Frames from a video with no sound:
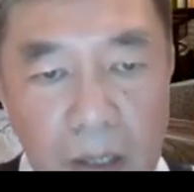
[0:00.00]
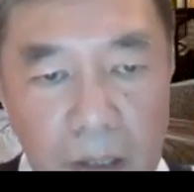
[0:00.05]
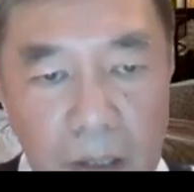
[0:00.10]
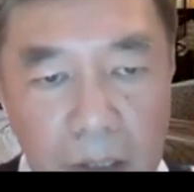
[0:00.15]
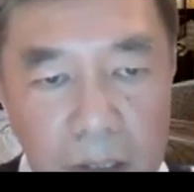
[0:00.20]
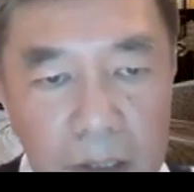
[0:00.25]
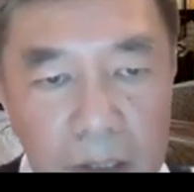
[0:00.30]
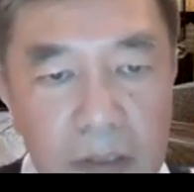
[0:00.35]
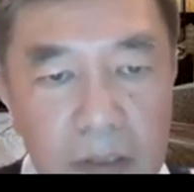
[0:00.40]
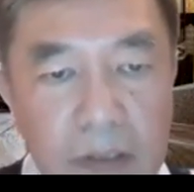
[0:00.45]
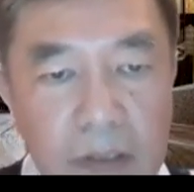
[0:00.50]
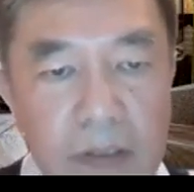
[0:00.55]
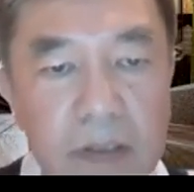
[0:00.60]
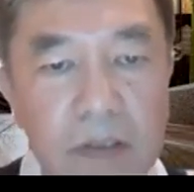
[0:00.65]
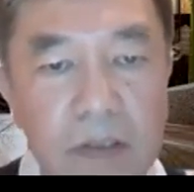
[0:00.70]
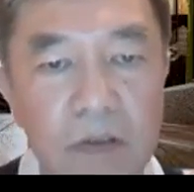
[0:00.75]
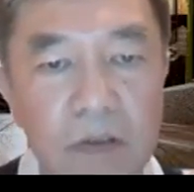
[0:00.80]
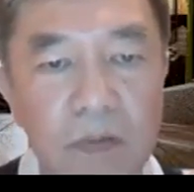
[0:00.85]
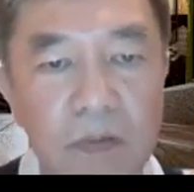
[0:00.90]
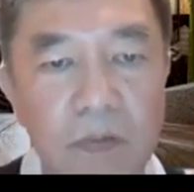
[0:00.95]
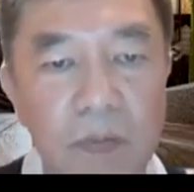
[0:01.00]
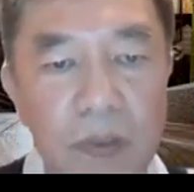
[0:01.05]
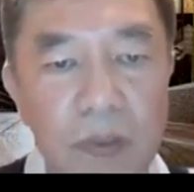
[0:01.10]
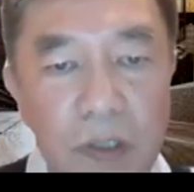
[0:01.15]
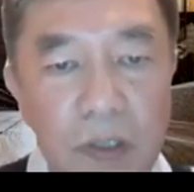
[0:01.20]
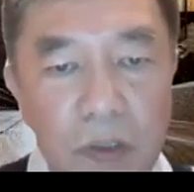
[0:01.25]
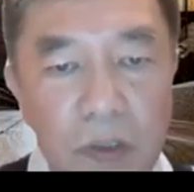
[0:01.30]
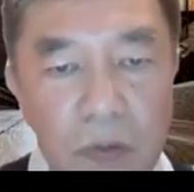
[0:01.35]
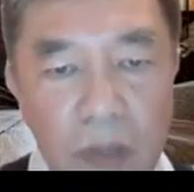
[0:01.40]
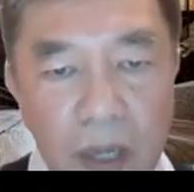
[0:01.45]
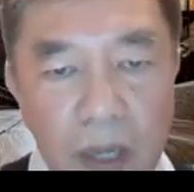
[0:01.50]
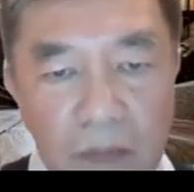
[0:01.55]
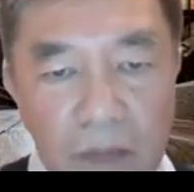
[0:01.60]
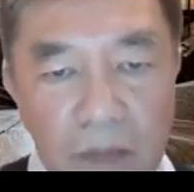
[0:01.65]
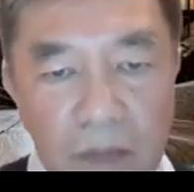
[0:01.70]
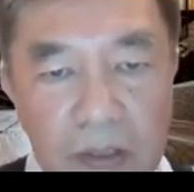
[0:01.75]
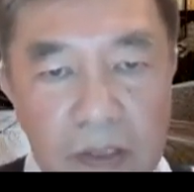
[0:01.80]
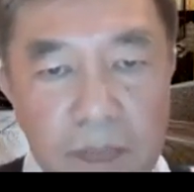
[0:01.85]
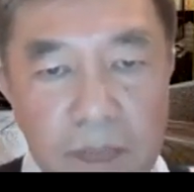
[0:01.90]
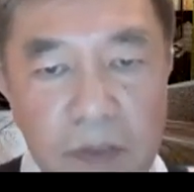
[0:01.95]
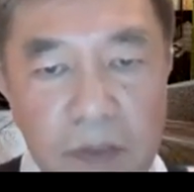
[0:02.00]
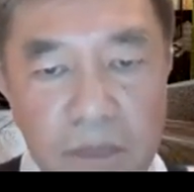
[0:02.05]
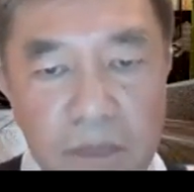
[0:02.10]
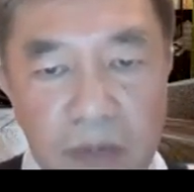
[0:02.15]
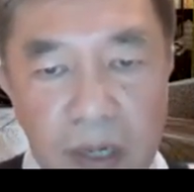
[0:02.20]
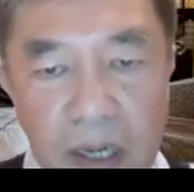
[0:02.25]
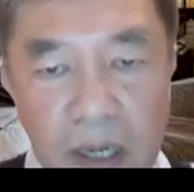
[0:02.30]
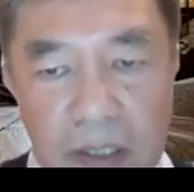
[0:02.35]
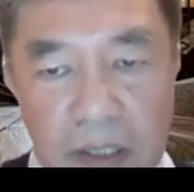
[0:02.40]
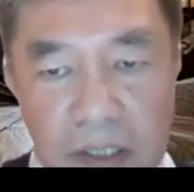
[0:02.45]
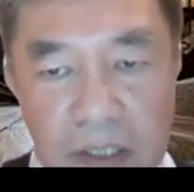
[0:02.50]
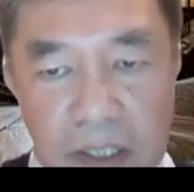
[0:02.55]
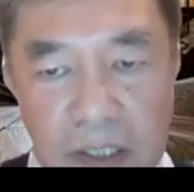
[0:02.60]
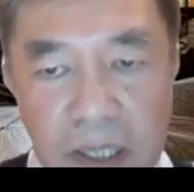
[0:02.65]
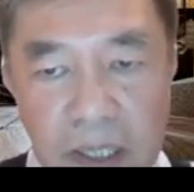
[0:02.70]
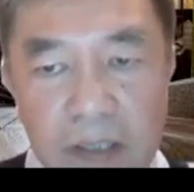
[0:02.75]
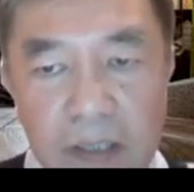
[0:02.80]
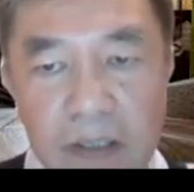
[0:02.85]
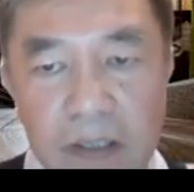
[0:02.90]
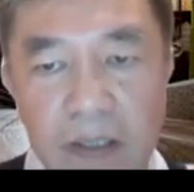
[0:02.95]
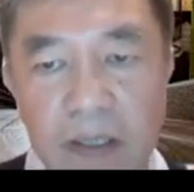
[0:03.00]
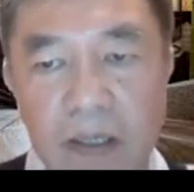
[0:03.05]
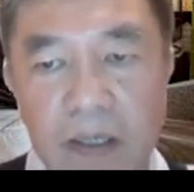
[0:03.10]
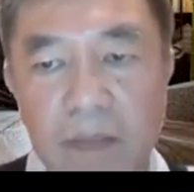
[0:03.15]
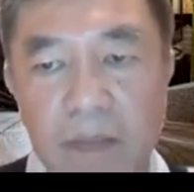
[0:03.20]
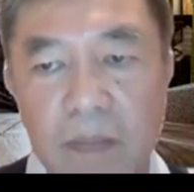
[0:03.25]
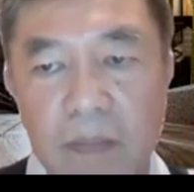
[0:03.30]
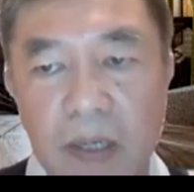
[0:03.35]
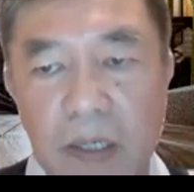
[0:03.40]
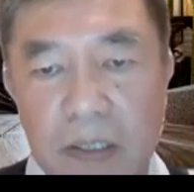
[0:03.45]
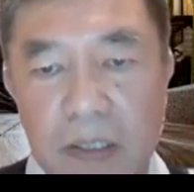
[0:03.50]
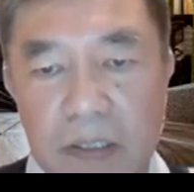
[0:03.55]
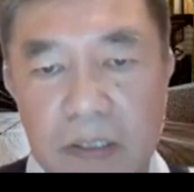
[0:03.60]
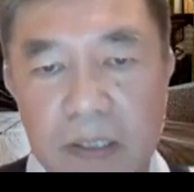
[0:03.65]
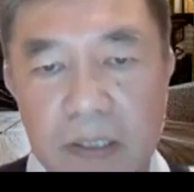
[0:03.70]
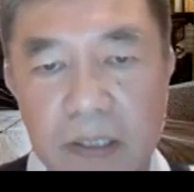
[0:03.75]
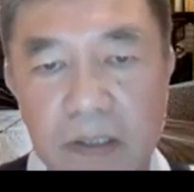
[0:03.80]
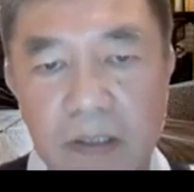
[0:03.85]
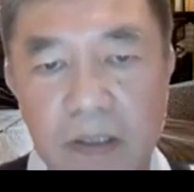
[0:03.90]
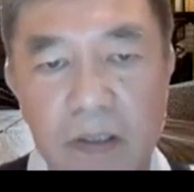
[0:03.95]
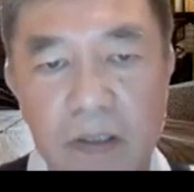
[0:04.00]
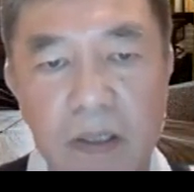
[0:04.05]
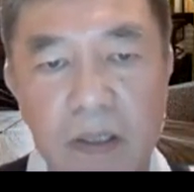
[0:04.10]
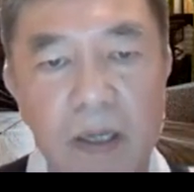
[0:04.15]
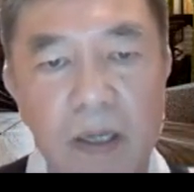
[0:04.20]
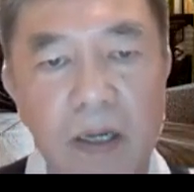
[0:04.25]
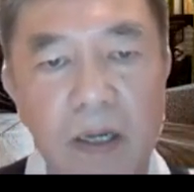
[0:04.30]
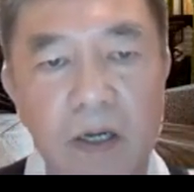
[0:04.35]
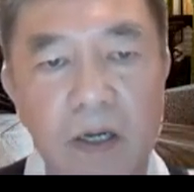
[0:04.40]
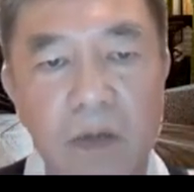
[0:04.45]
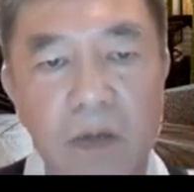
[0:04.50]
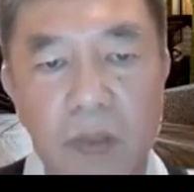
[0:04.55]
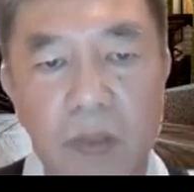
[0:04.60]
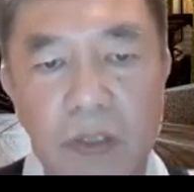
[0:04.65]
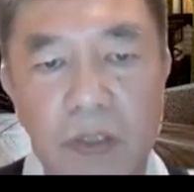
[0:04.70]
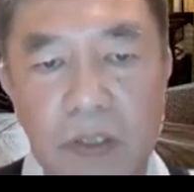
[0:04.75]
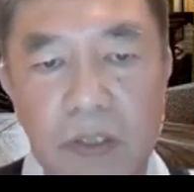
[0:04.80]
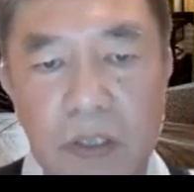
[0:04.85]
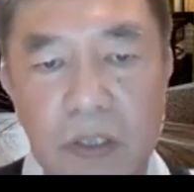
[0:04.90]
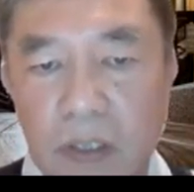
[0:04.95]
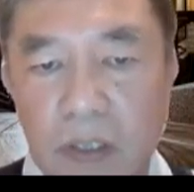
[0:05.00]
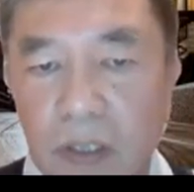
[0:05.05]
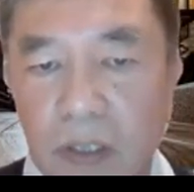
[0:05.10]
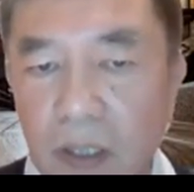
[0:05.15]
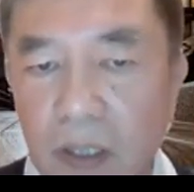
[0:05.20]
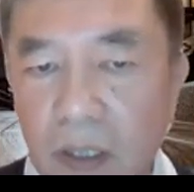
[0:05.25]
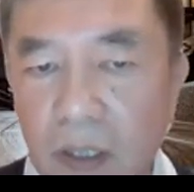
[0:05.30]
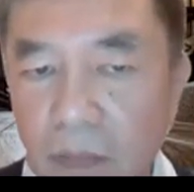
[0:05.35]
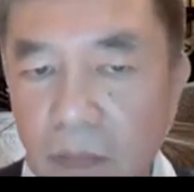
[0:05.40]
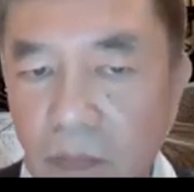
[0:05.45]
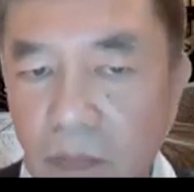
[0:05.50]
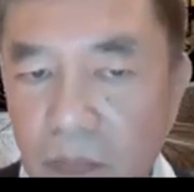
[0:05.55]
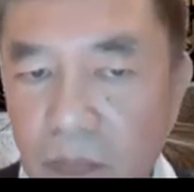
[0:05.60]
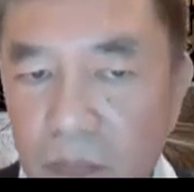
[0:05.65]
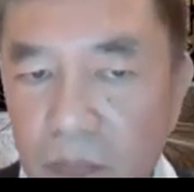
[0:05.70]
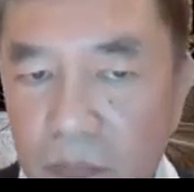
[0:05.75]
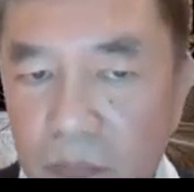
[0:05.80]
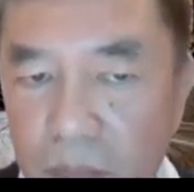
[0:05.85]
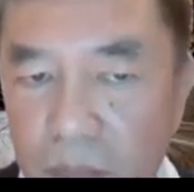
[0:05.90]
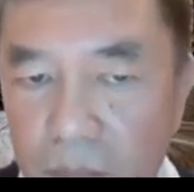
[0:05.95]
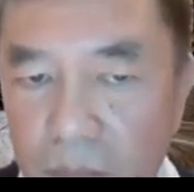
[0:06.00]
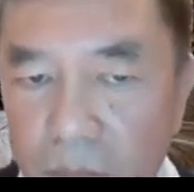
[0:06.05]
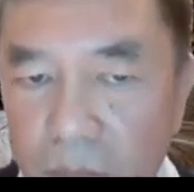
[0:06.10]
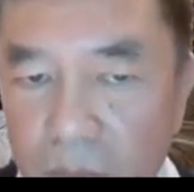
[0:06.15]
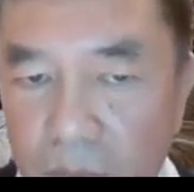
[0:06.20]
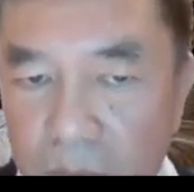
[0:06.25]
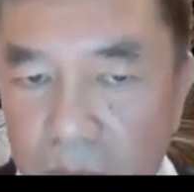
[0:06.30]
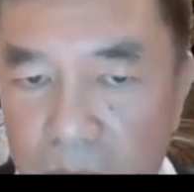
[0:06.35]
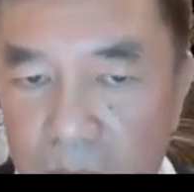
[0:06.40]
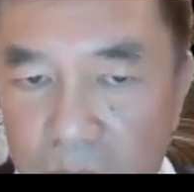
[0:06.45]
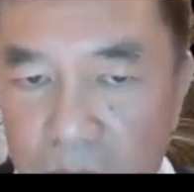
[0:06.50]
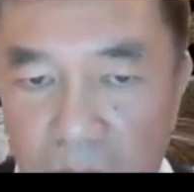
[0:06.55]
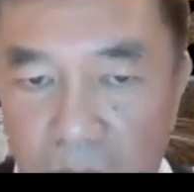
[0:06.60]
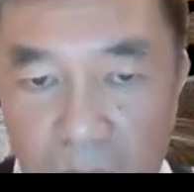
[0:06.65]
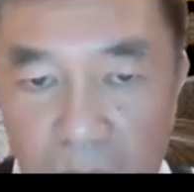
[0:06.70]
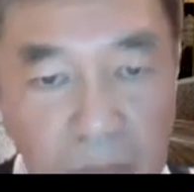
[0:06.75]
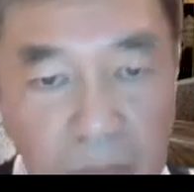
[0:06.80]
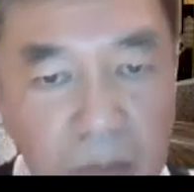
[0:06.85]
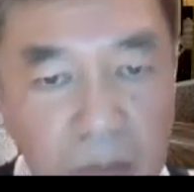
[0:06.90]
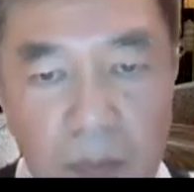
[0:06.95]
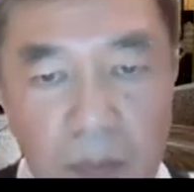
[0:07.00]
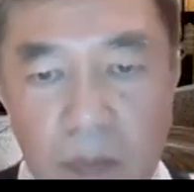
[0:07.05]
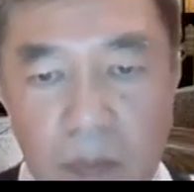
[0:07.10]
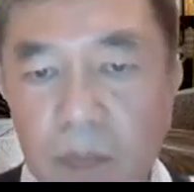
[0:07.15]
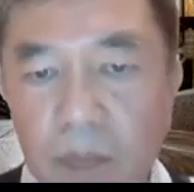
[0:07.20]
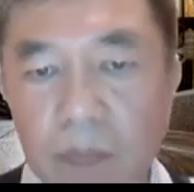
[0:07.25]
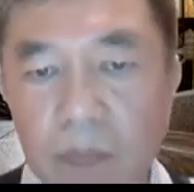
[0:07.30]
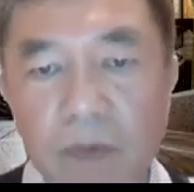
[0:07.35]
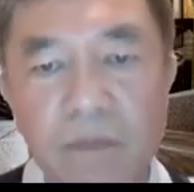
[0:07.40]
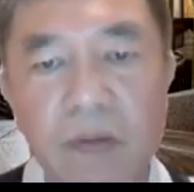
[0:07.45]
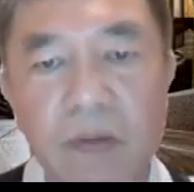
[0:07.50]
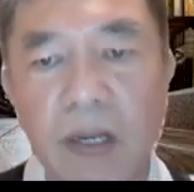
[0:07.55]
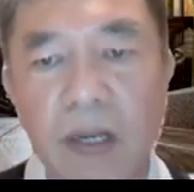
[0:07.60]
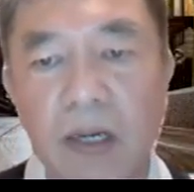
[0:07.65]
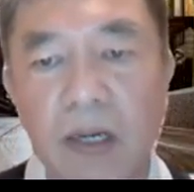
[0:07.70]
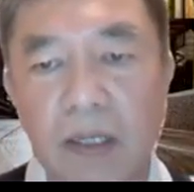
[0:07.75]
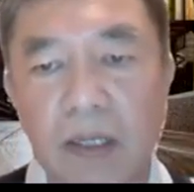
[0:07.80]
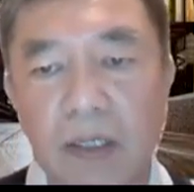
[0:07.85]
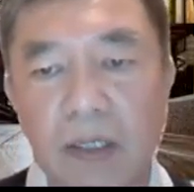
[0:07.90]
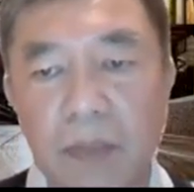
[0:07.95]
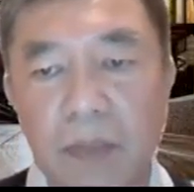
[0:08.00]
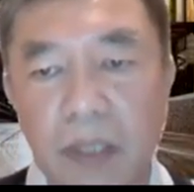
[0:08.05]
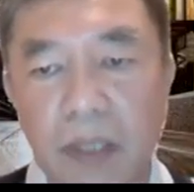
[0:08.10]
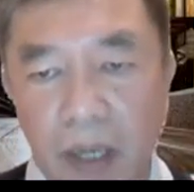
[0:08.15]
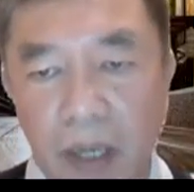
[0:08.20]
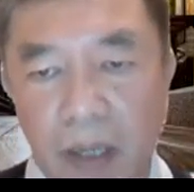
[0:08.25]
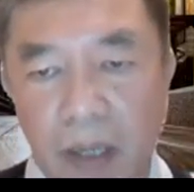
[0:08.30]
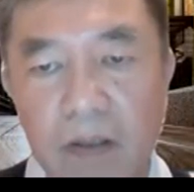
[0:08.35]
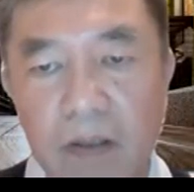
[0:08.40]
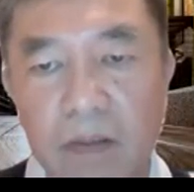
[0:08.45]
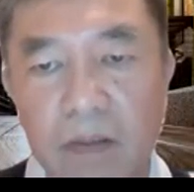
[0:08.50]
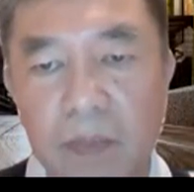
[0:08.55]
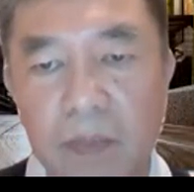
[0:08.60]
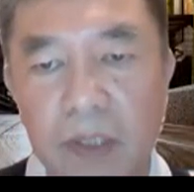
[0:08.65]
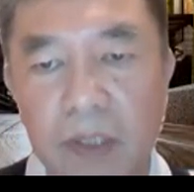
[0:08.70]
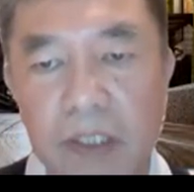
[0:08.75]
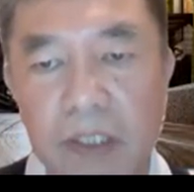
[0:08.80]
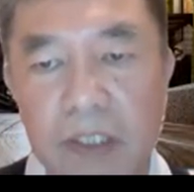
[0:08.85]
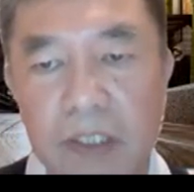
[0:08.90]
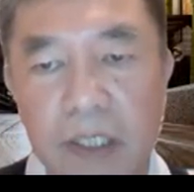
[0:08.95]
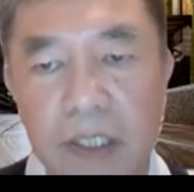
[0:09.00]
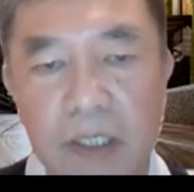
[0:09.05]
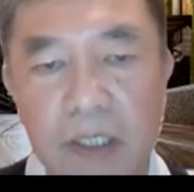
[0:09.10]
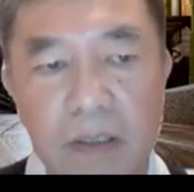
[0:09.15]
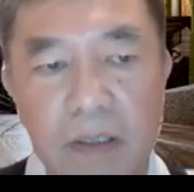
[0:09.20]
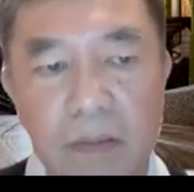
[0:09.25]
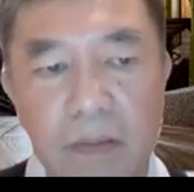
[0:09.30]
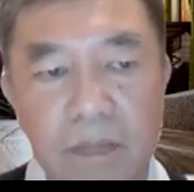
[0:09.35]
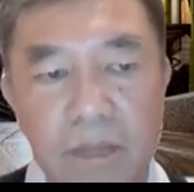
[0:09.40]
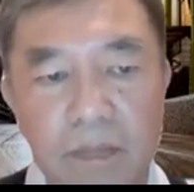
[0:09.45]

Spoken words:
it is. So we need to have this perfect understanding. Otherwise, then perfect enlightenment cannot be attained.